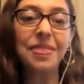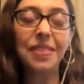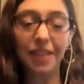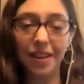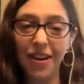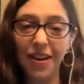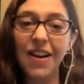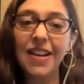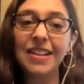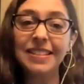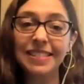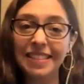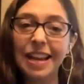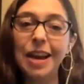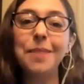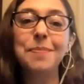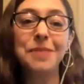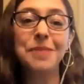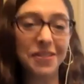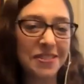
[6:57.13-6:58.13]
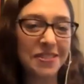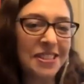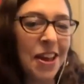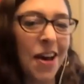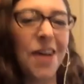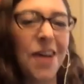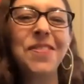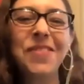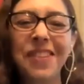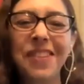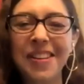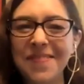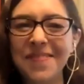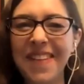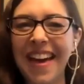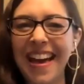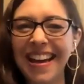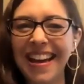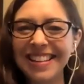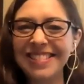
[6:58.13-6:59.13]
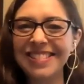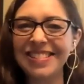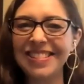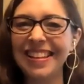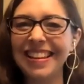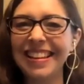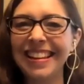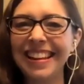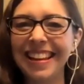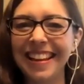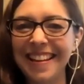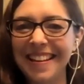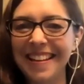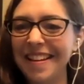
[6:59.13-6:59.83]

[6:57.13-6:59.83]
the concept of self-compassion.